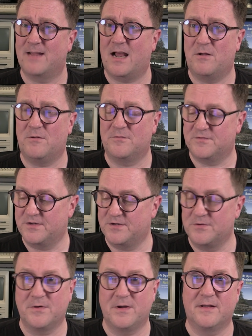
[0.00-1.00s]
I'll see
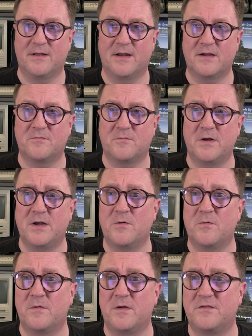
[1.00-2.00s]
you in the next video,
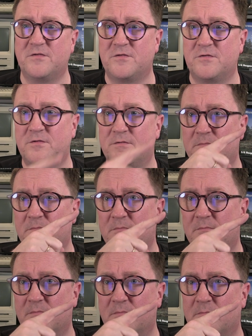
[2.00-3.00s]
which
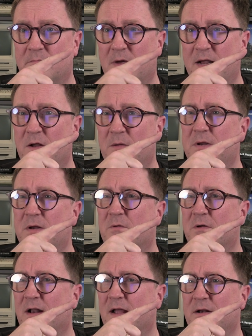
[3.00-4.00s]
might not be the
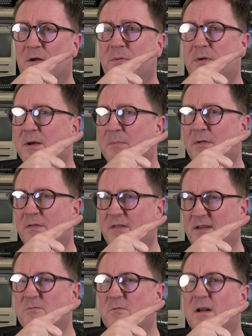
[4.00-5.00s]
one lined up here, but
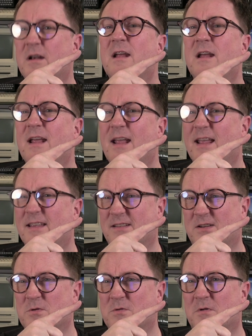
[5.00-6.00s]
this one is a
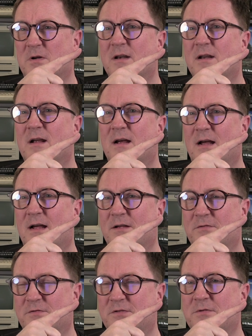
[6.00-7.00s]
good one.
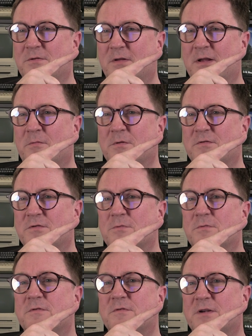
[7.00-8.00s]
I'll see you in that one
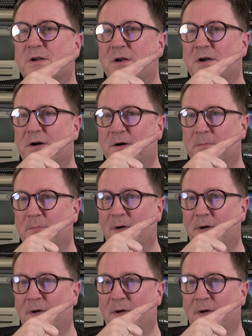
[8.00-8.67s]
too. Take care.